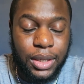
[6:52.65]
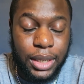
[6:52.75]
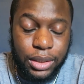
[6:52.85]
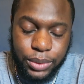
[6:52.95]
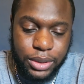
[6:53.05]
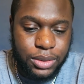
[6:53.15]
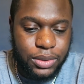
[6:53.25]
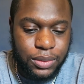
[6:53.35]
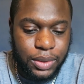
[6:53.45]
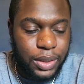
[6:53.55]
Anyways.
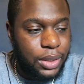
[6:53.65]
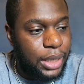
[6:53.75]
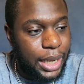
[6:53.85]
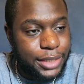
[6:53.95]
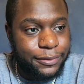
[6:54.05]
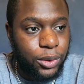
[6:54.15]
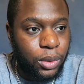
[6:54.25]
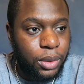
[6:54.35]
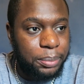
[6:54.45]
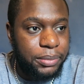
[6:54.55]
As
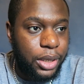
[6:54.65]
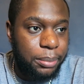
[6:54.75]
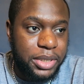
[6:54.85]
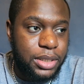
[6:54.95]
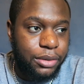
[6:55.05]
for Mr.